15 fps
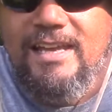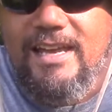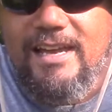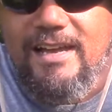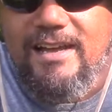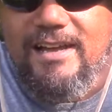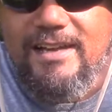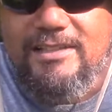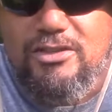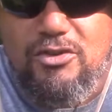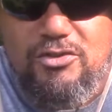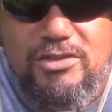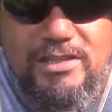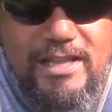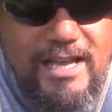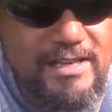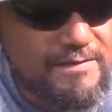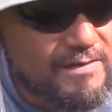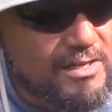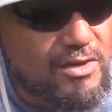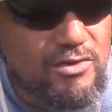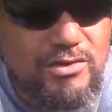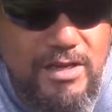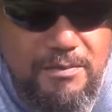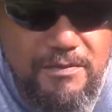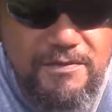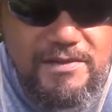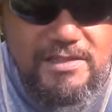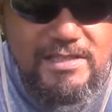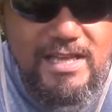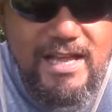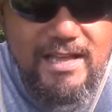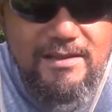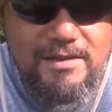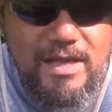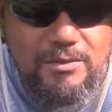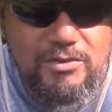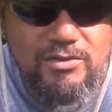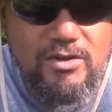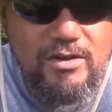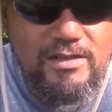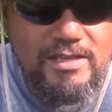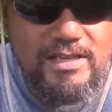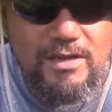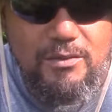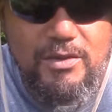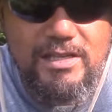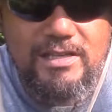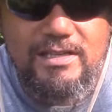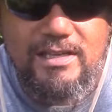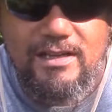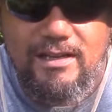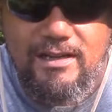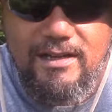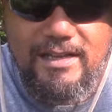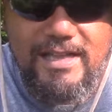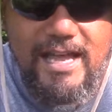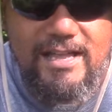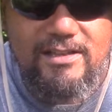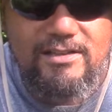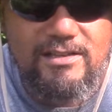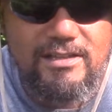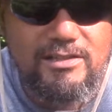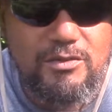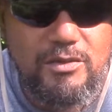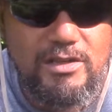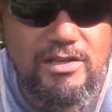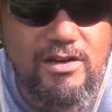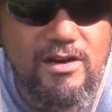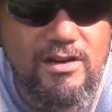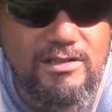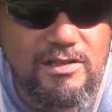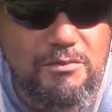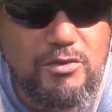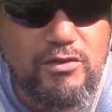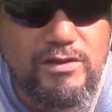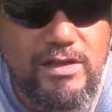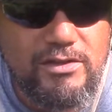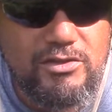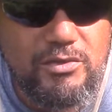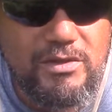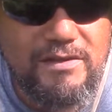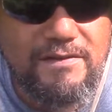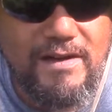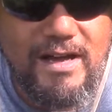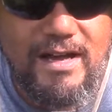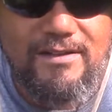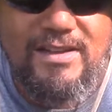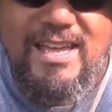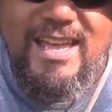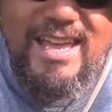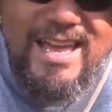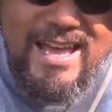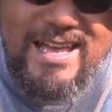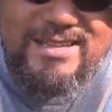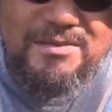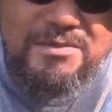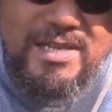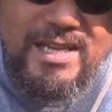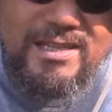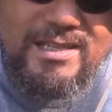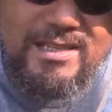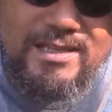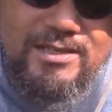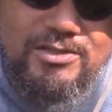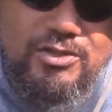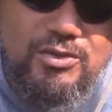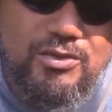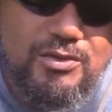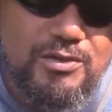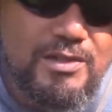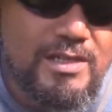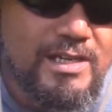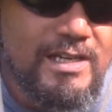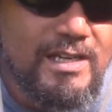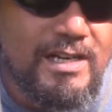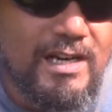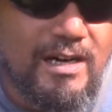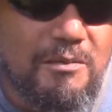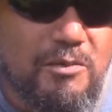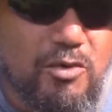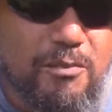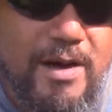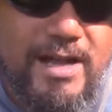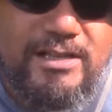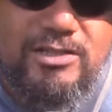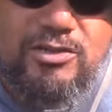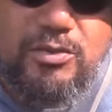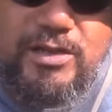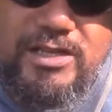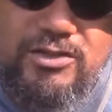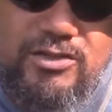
I had told you in the last videos how proficient I was starting to get with it. I gotten good at 20 yards. I moved out to 25. Had some technique issues. Moved back to 20.